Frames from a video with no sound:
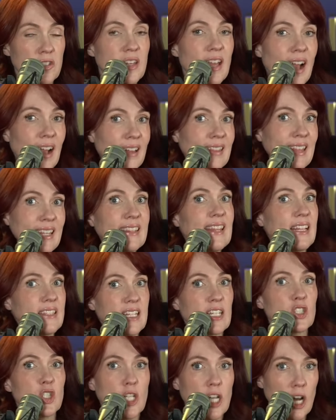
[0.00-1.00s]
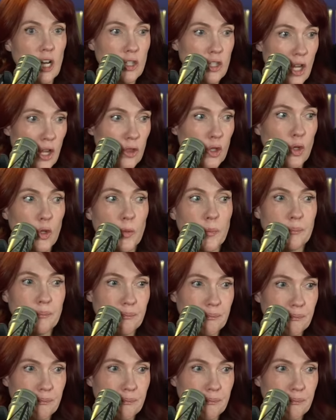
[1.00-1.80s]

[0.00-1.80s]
That I think that's actually another